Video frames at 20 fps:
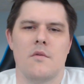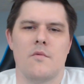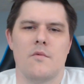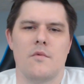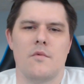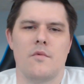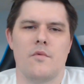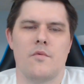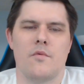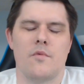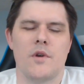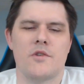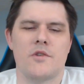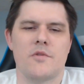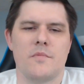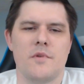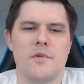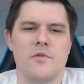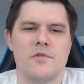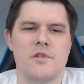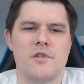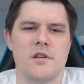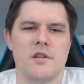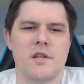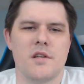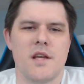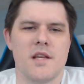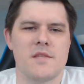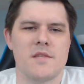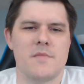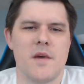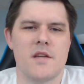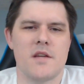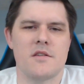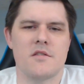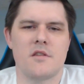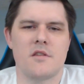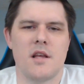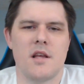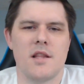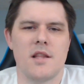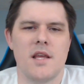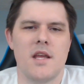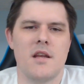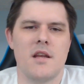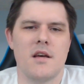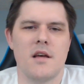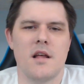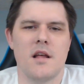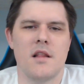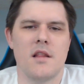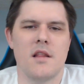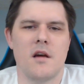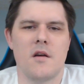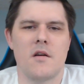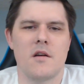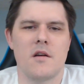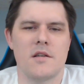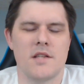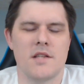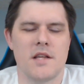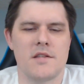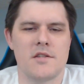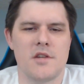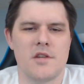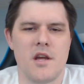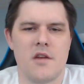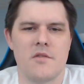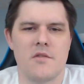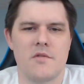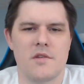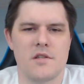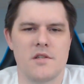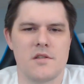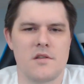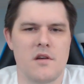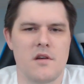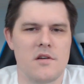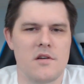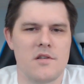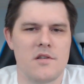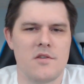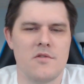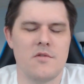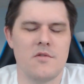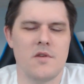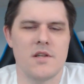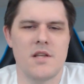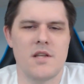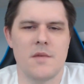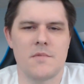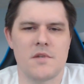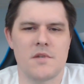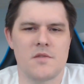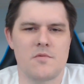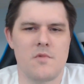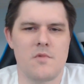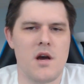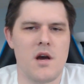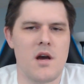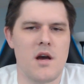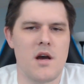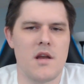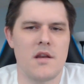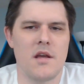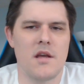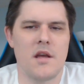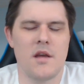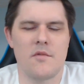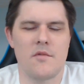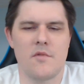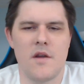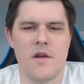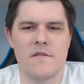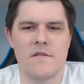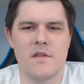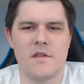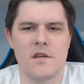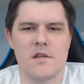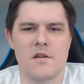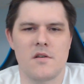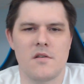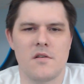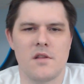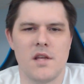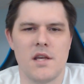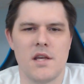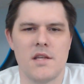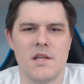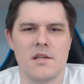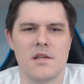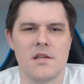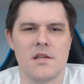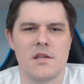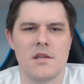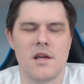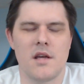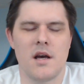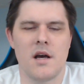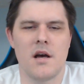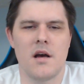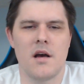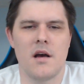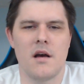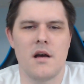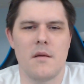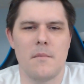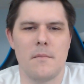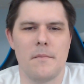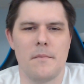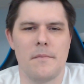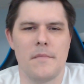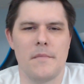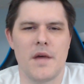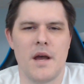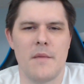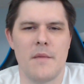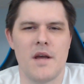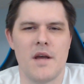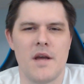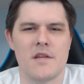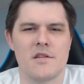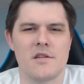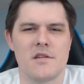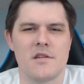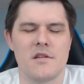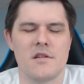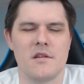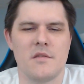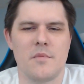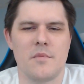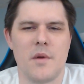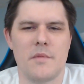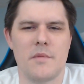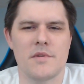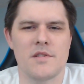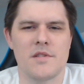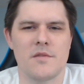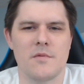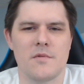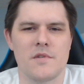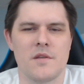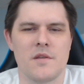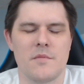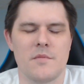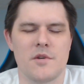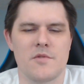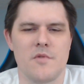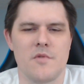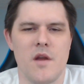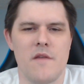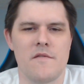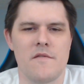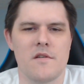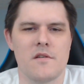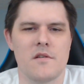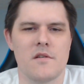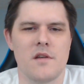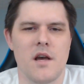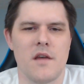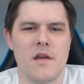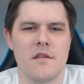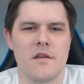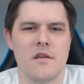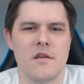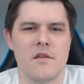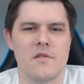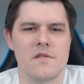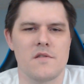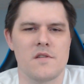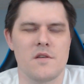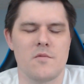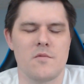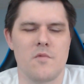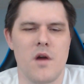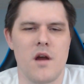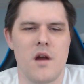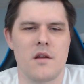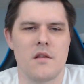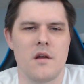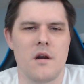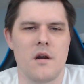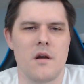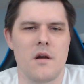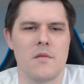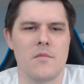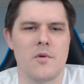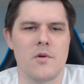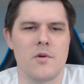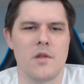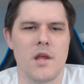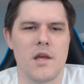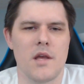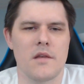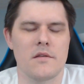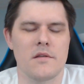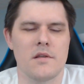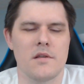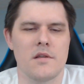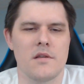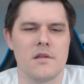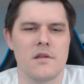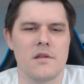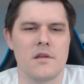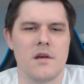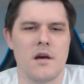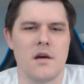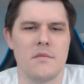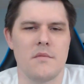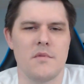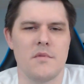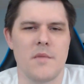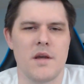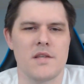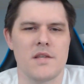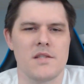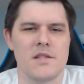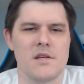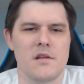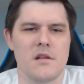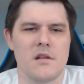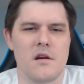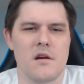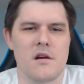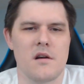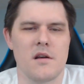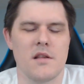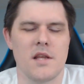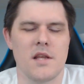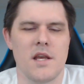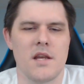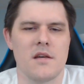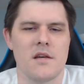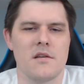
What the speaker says: Retribution has Magister Helena, Alara, Death Shadow, which is Alara 2, Adeptus Ron, and Raven the Eternal Light. I imagine you probably still won't see much Raven. I think you'll see Ron Alara more likely. You might see Alara Helena.